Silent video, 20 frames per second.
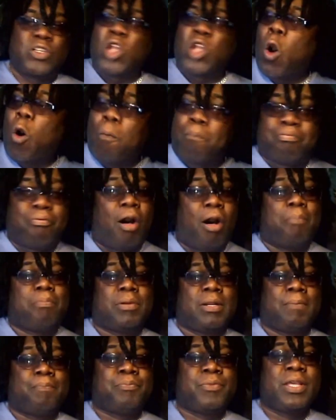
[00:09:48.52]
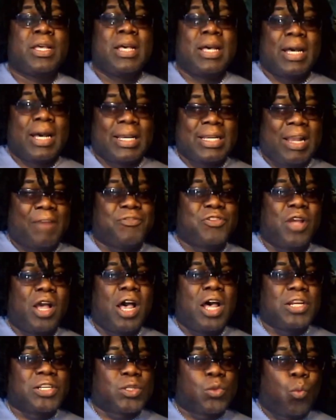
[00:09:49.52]
No problem. You have
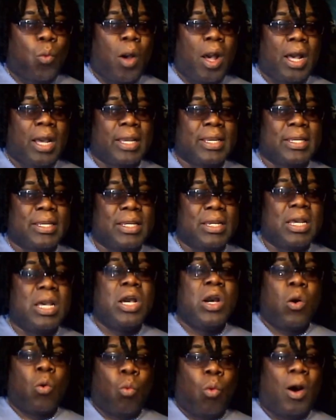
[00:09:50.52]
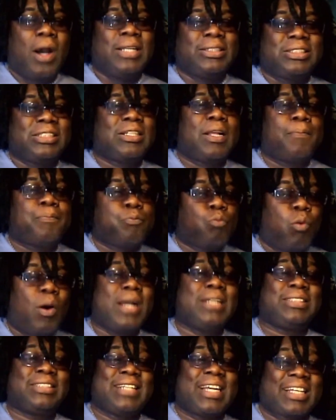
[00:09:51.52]
to ask why. What is it a
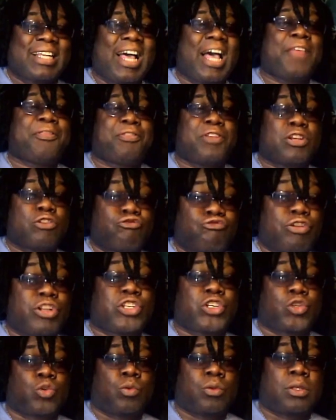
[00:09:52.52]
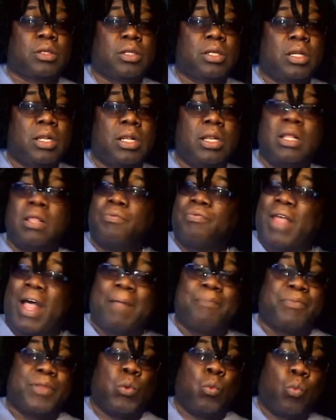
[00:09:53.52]
Catholic ritual
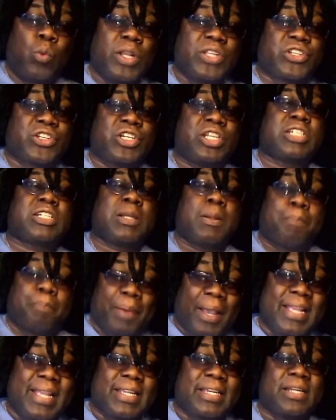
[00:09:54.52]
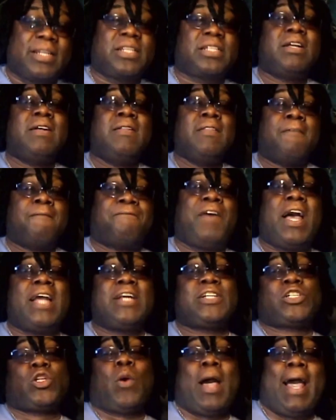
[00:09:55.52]
that the witches and the pagans
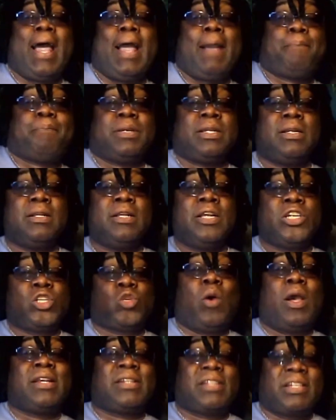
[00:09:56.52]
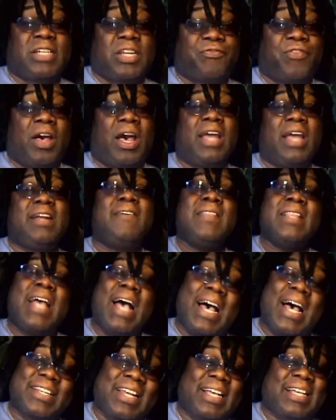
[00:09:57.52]
find so happy to identify
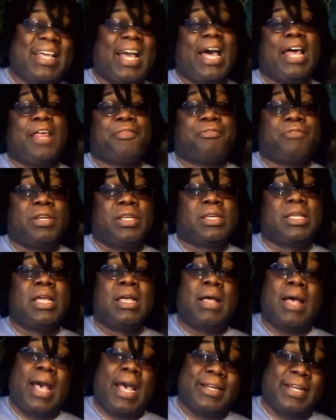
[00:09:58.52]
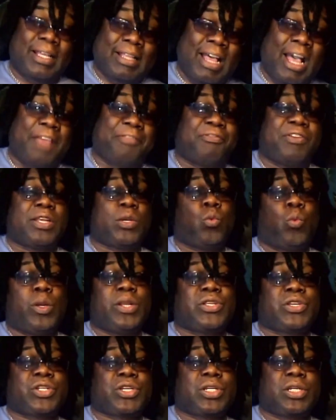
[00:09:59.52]
as a Catholic and a Catholic
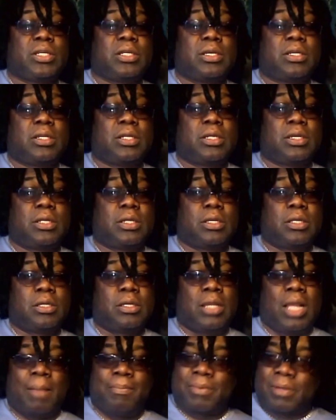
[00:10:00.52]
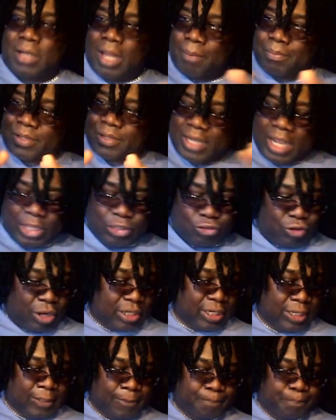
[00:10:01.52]
witch? I'm
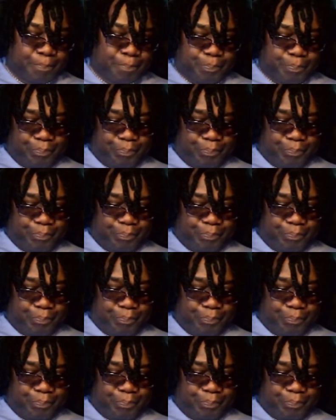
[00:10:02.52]
sidetracking.